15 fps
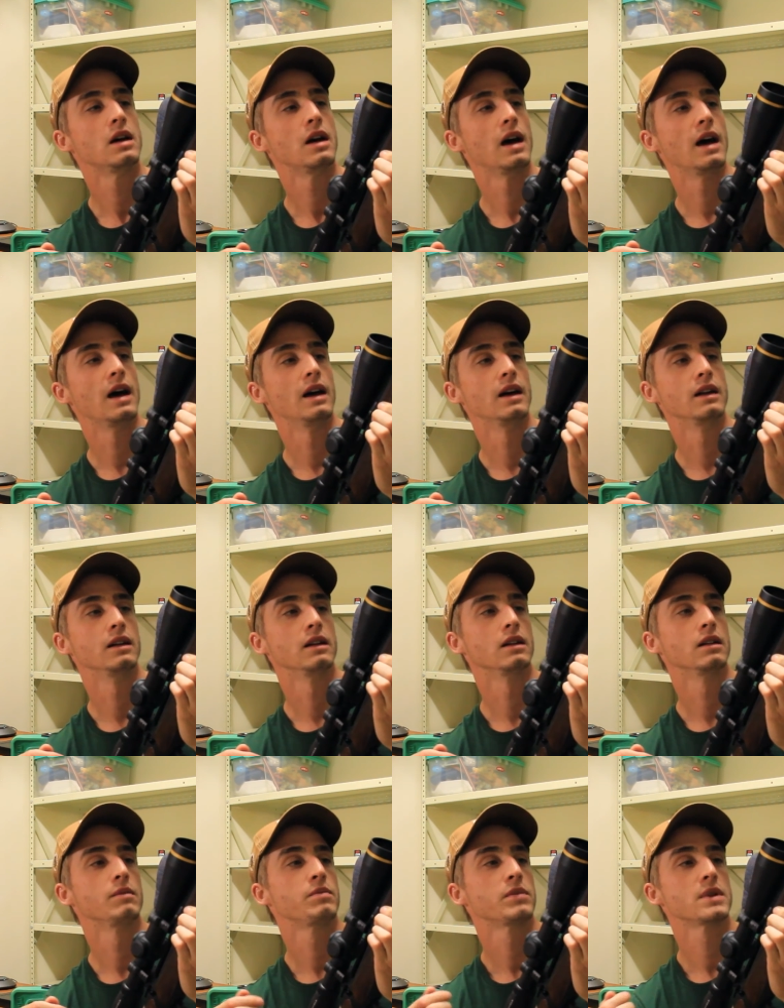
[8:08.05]
and
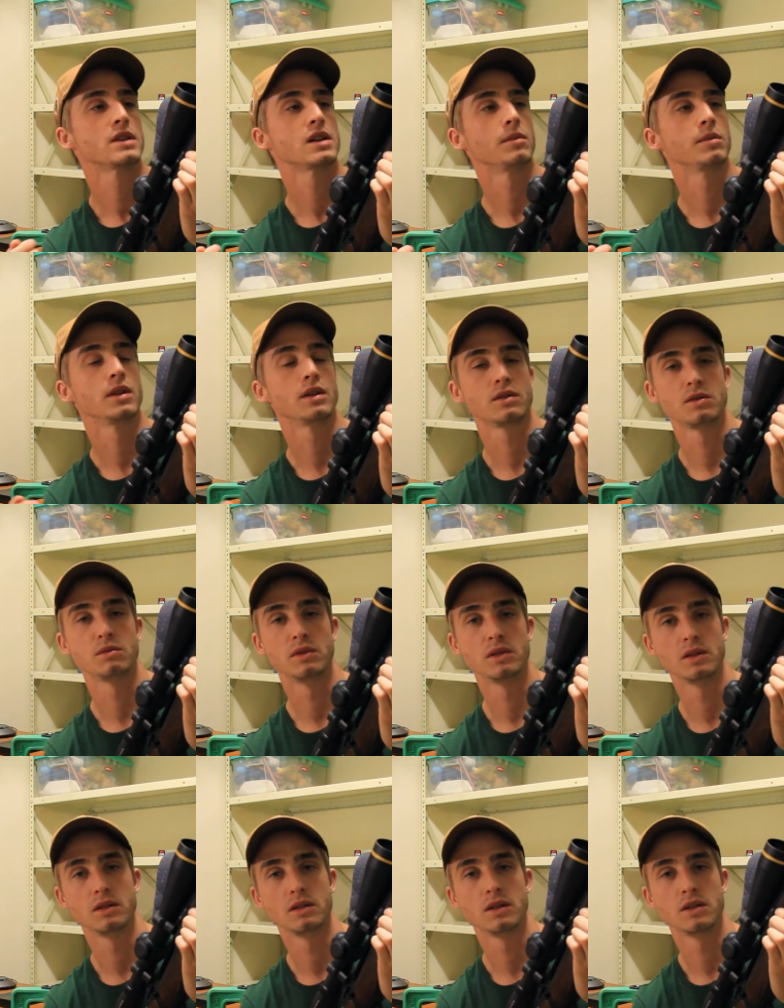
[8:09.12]
something to
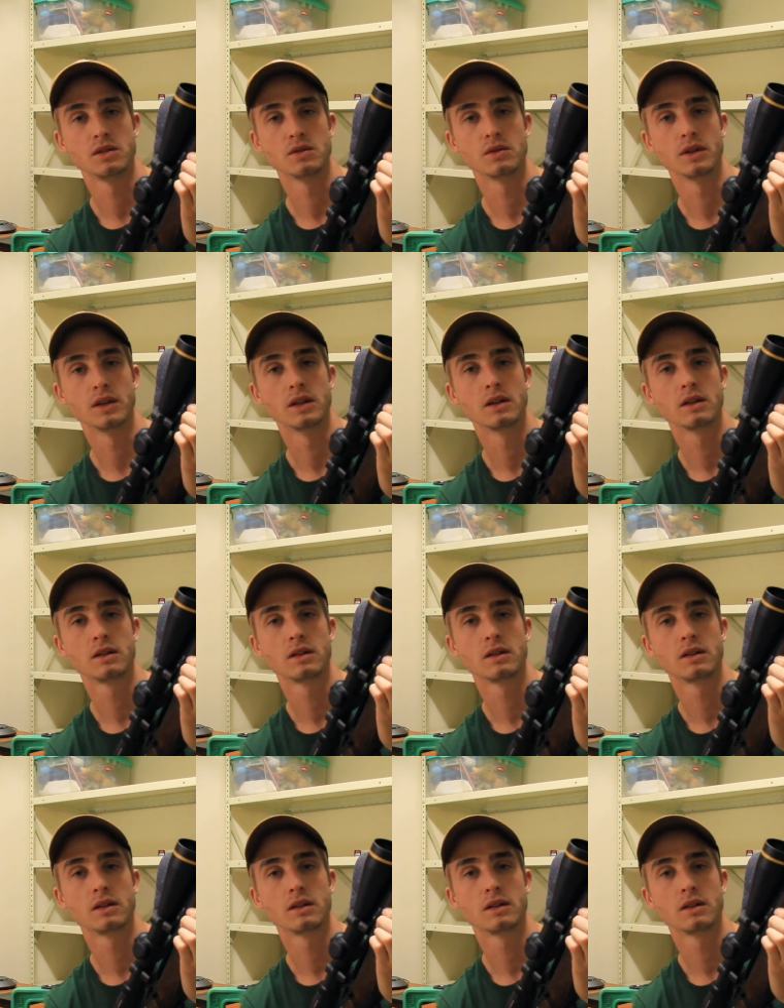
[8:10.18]
be enjoyed.